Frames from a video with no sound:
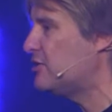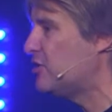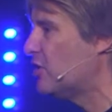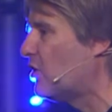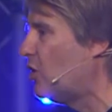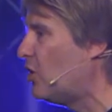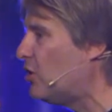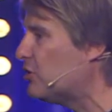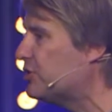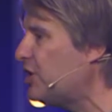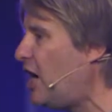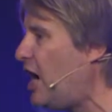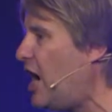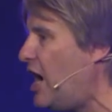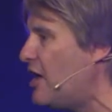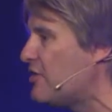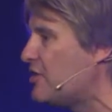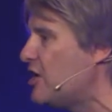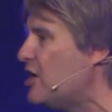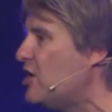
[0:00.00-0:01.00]
your whole
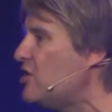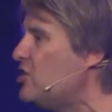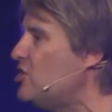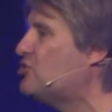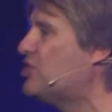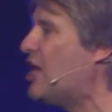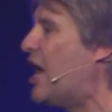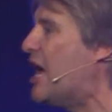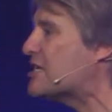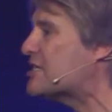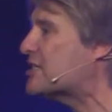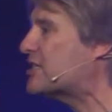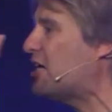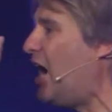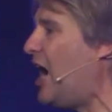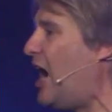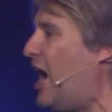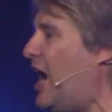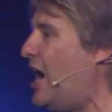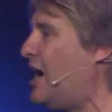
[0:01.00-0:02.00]
tithe, you test
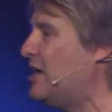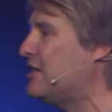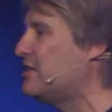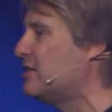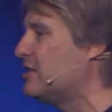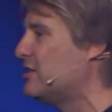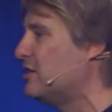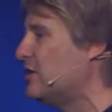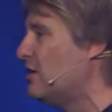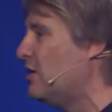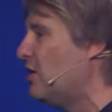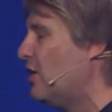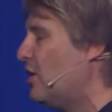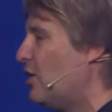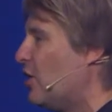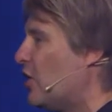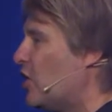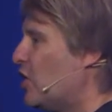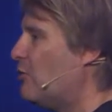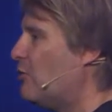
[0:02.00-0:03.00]
God. You